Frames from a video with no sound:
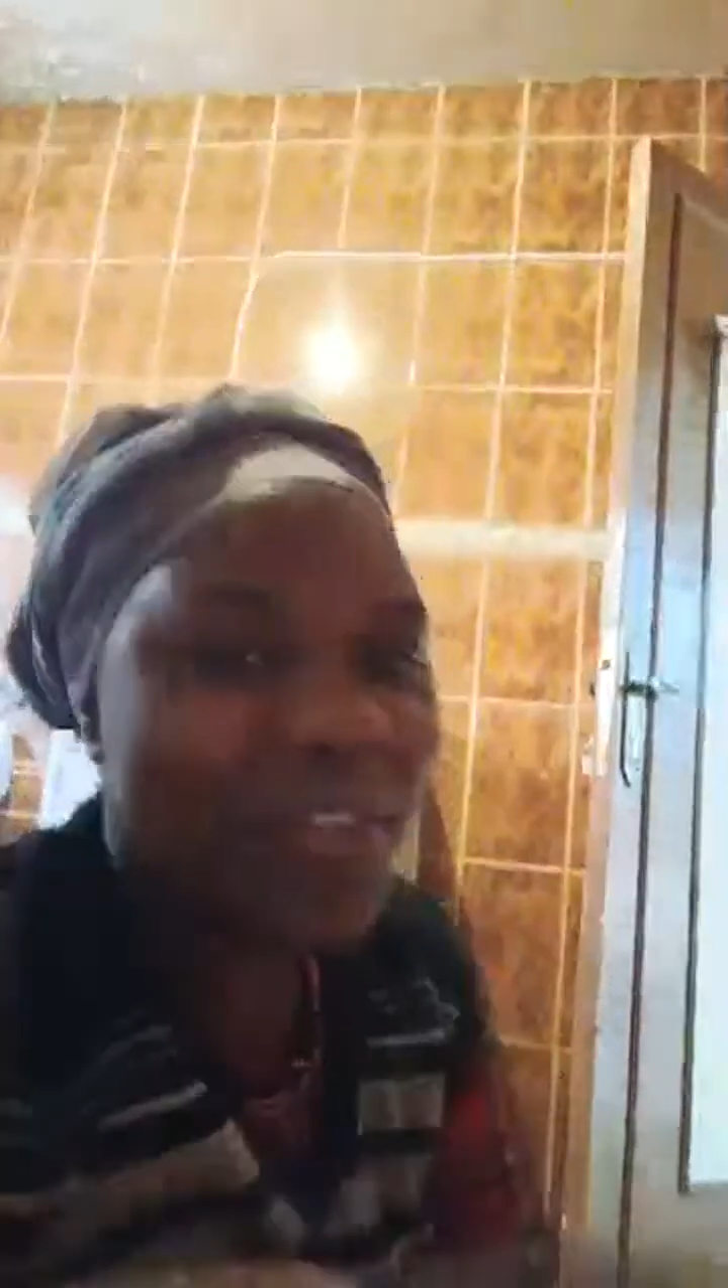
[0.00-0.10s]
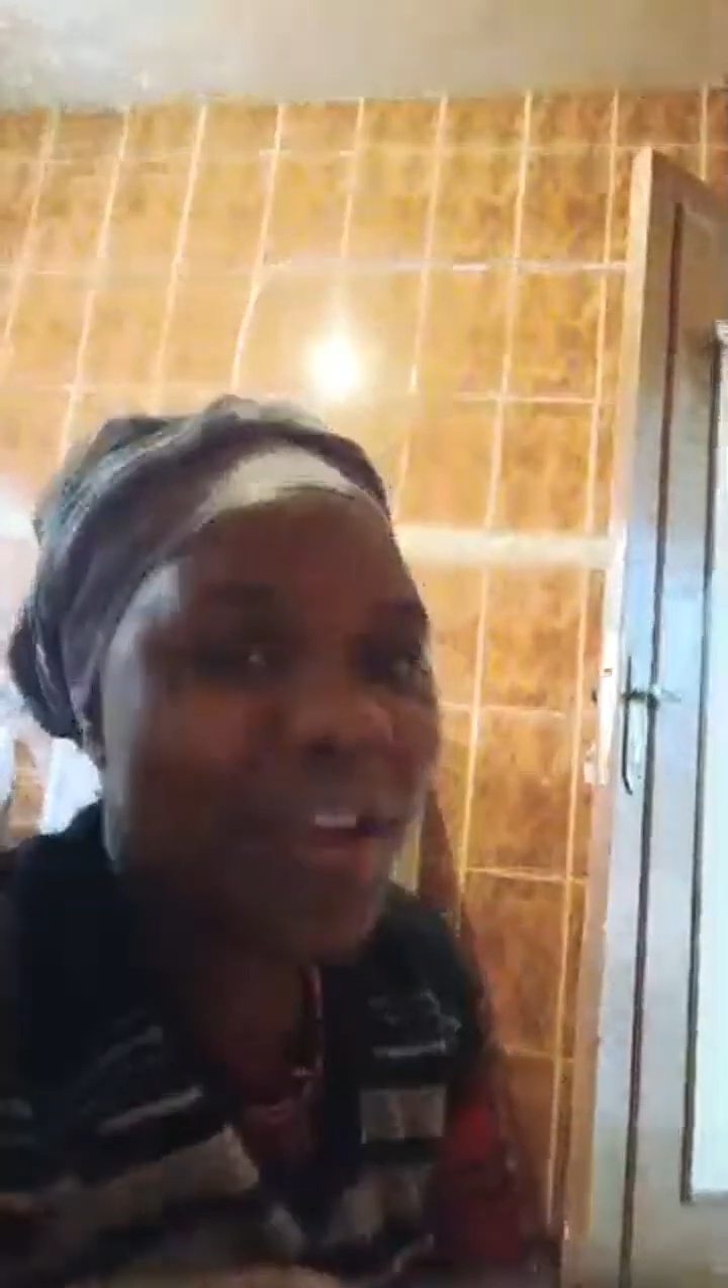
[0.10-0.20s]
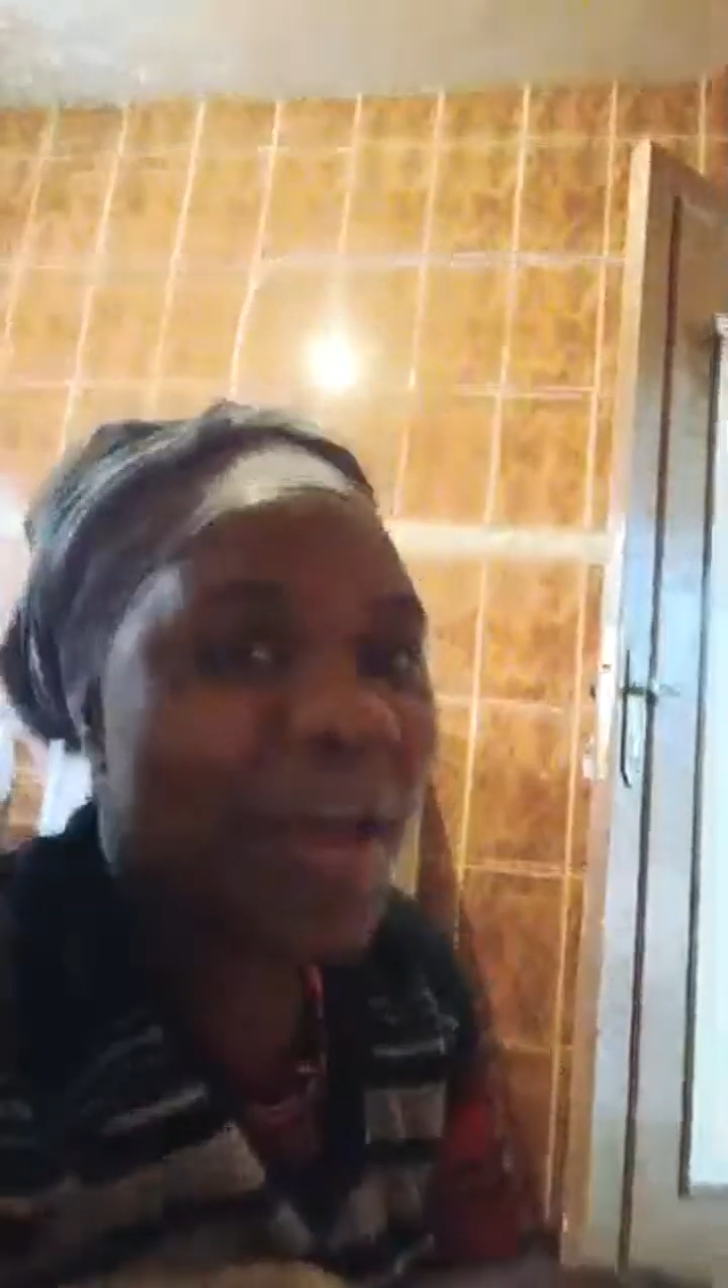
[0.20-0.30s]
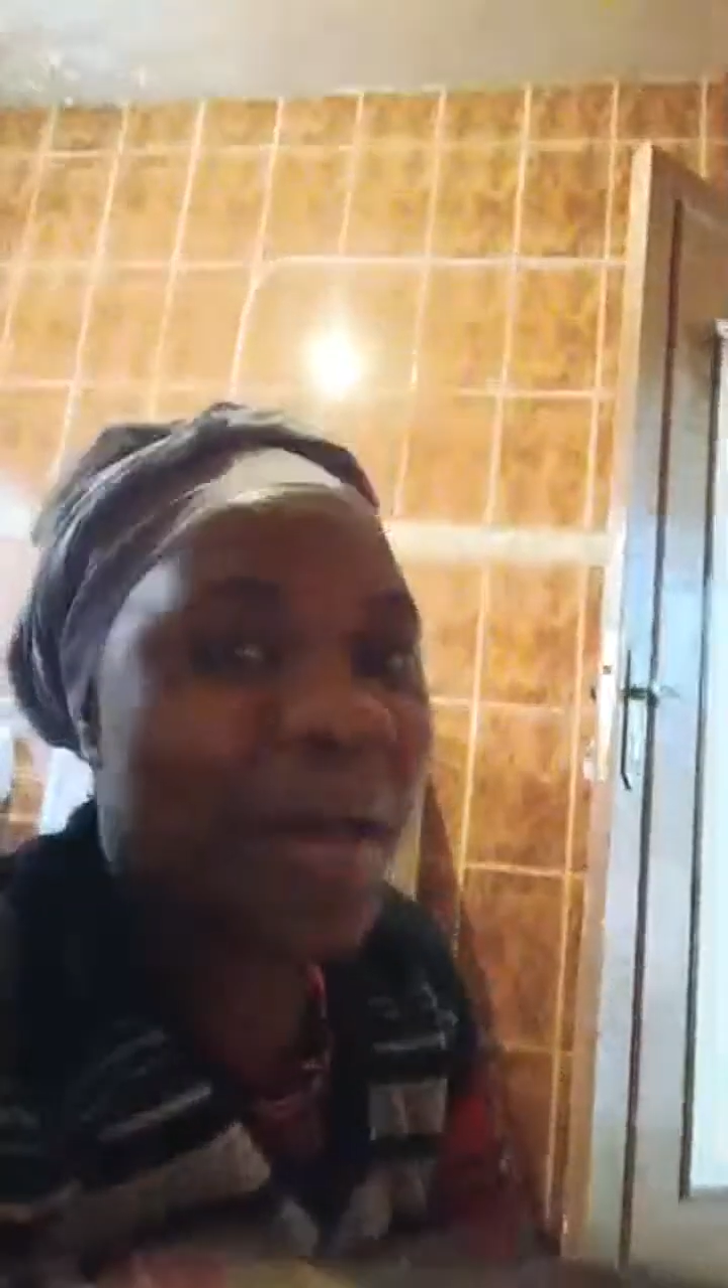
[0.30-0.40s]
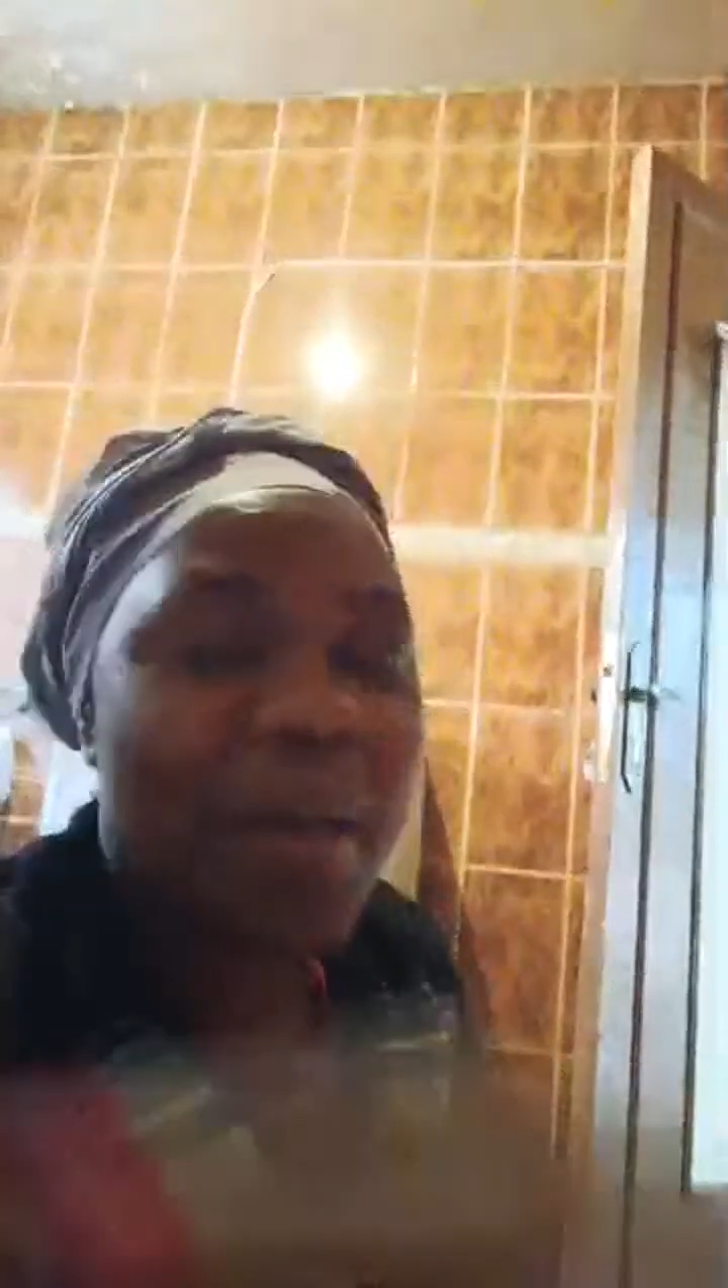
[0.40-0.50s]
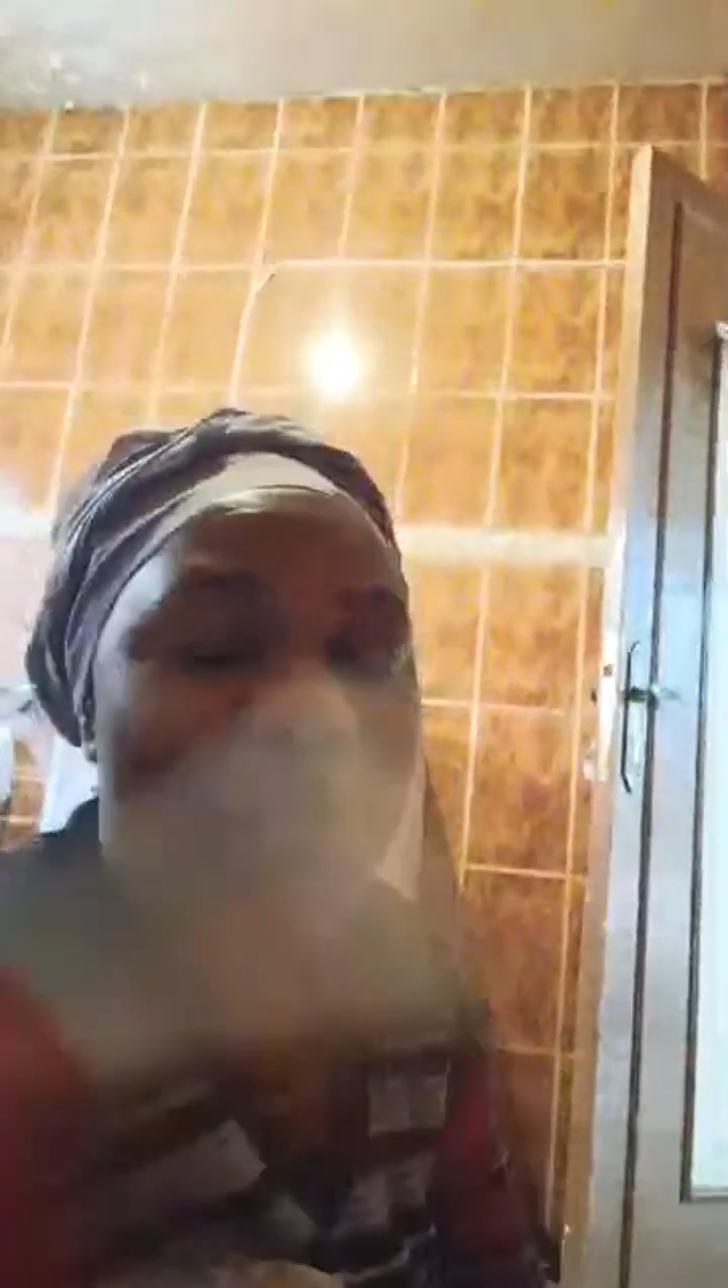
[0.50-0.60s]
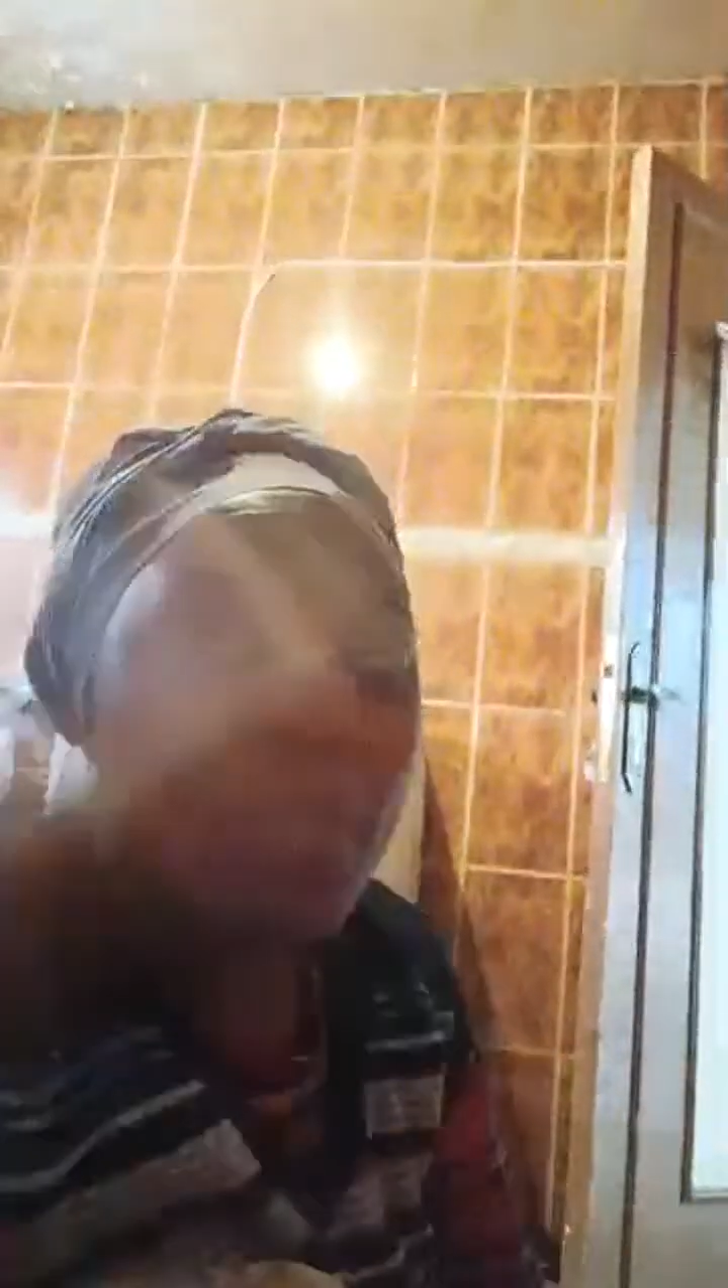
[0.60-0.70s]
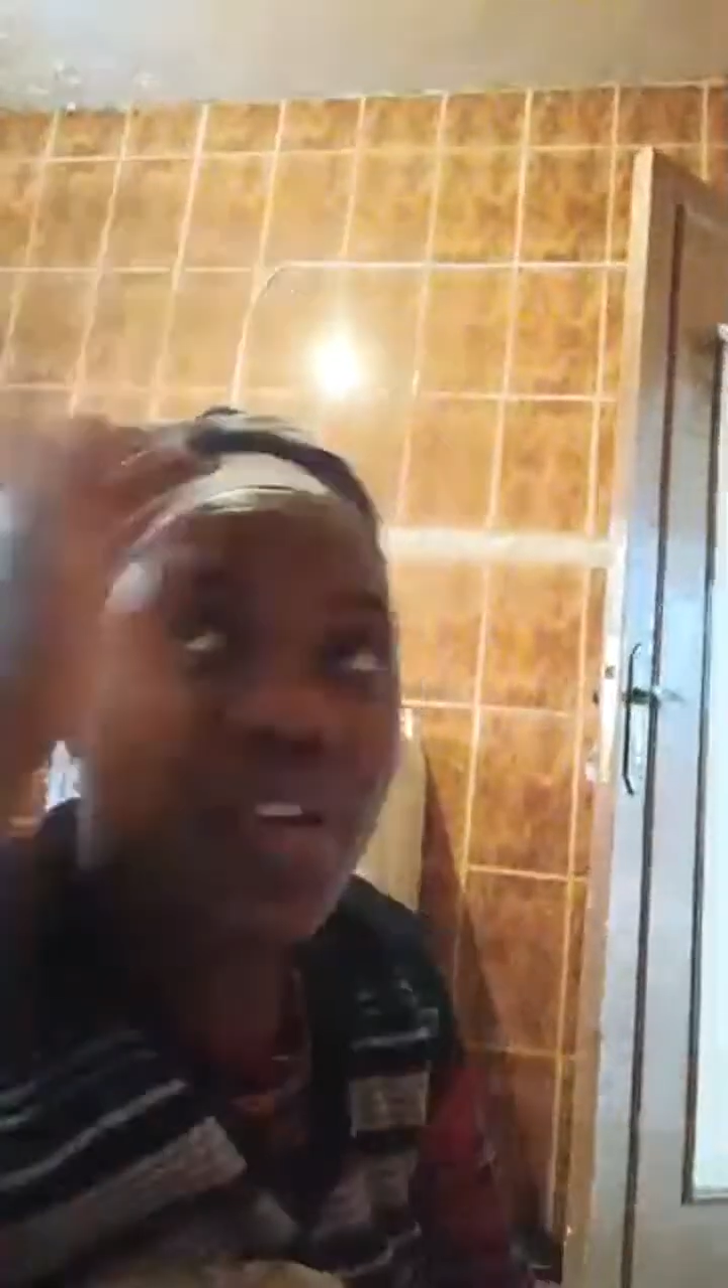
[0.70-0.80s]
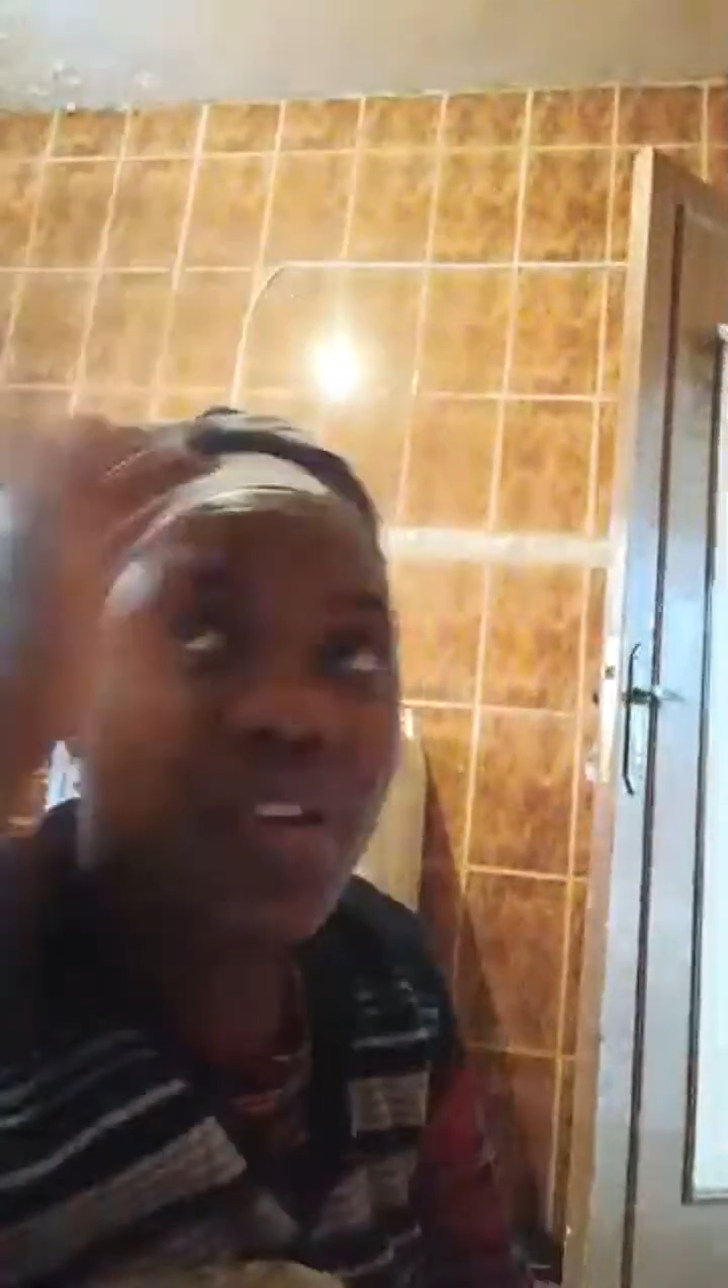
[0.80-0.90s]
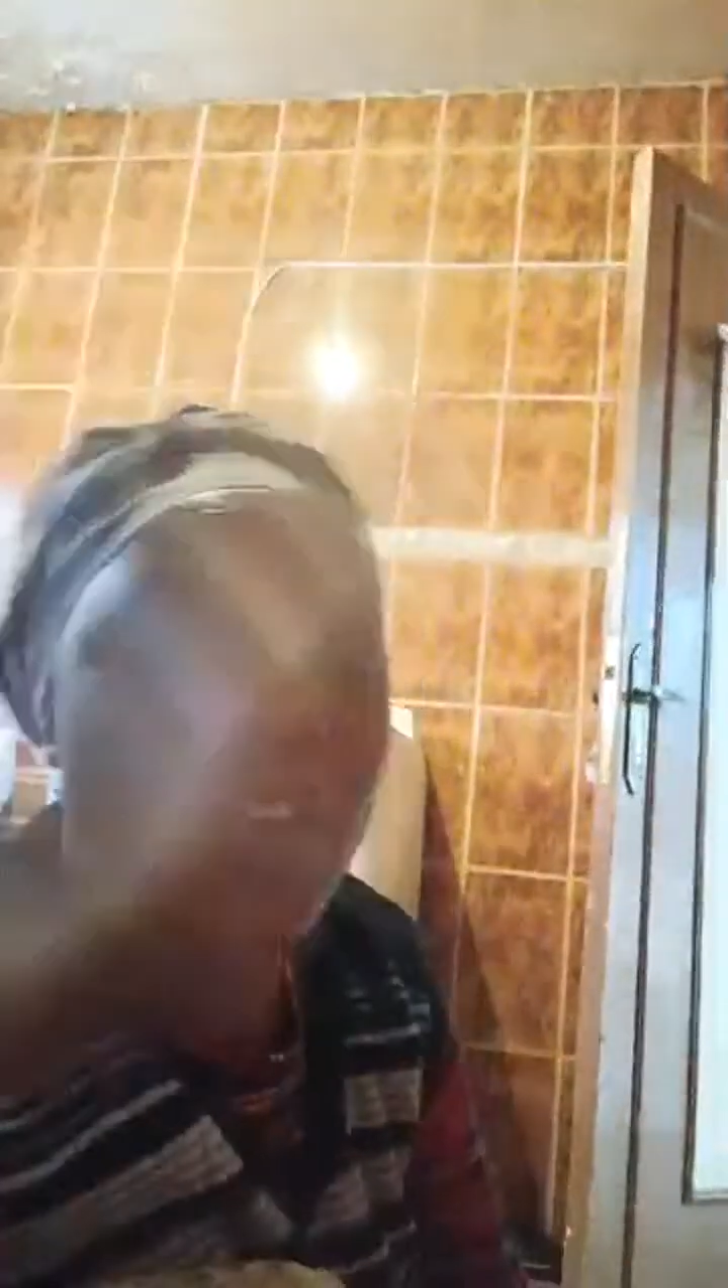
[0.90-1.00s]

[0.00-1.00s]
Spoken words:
My videos are